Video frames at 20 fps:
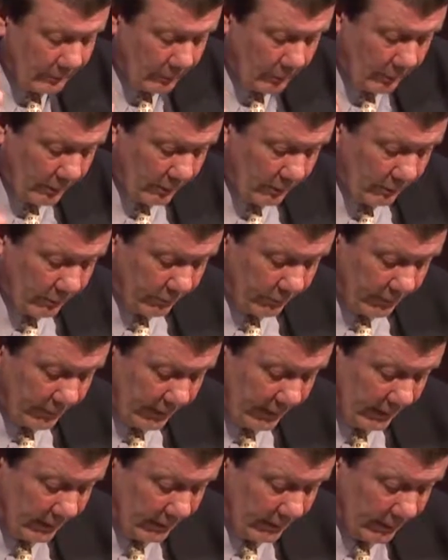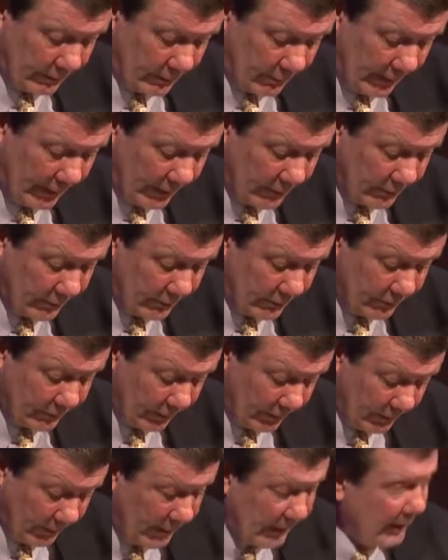critical for talent attraction.
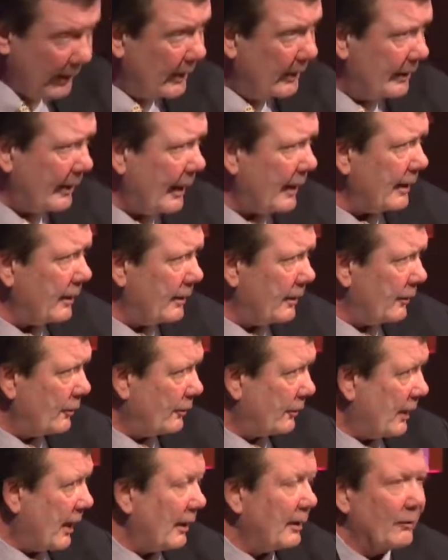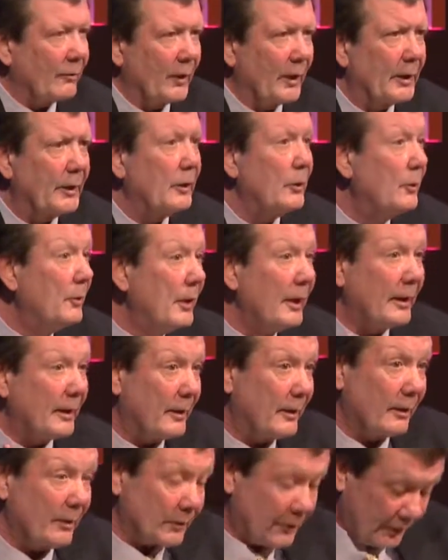So it's kind of like
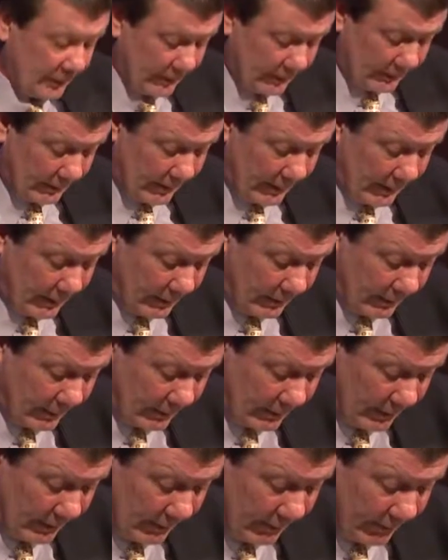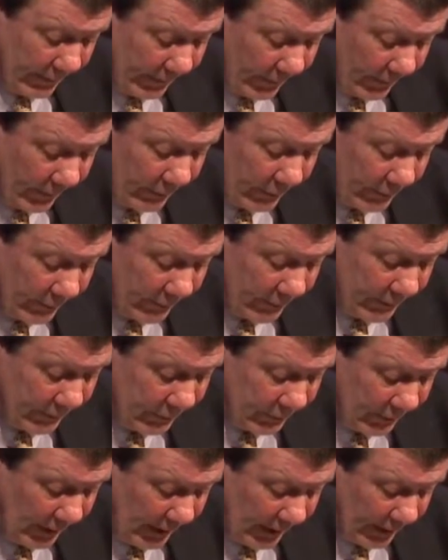unique. You don't see that in a lot of areas of
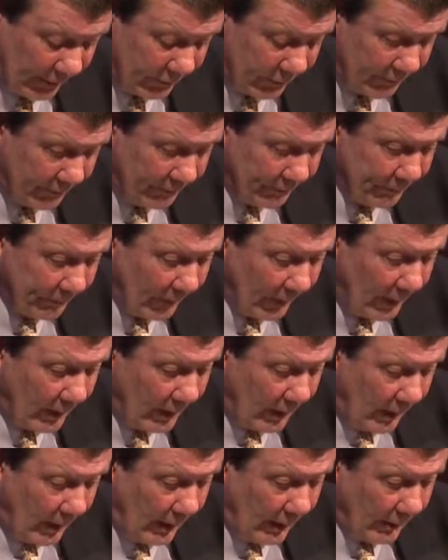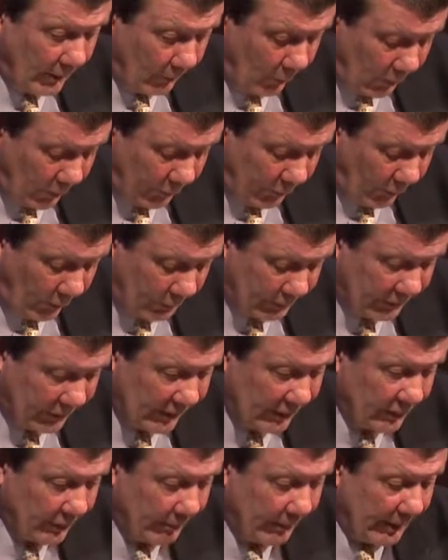this size. The workforce
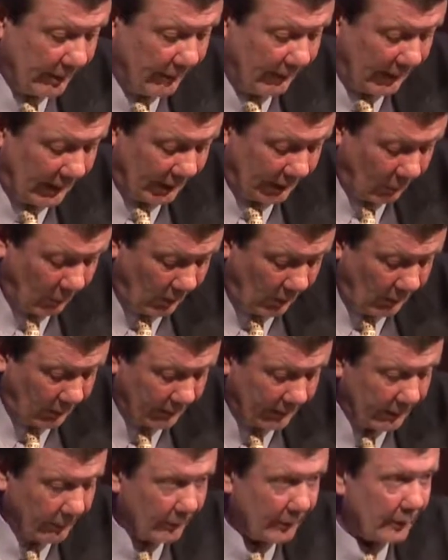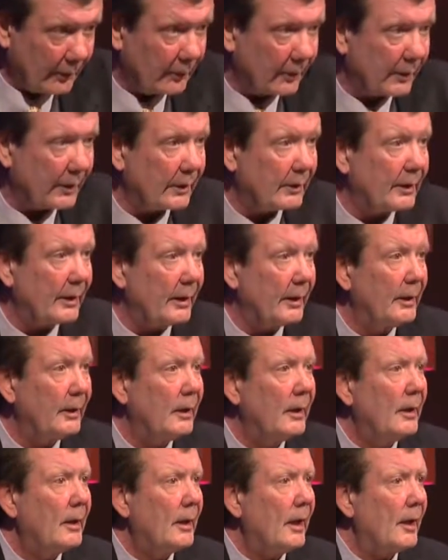tends to be of high quality. When you look at the
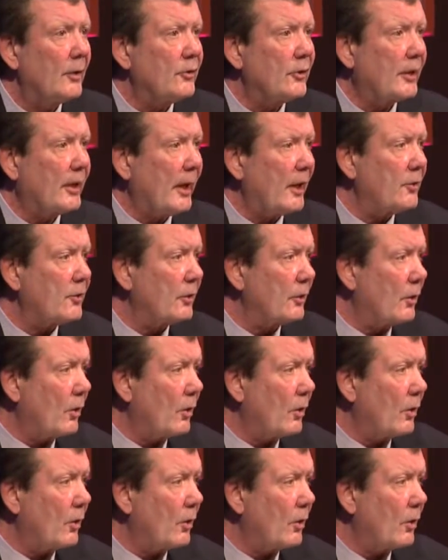education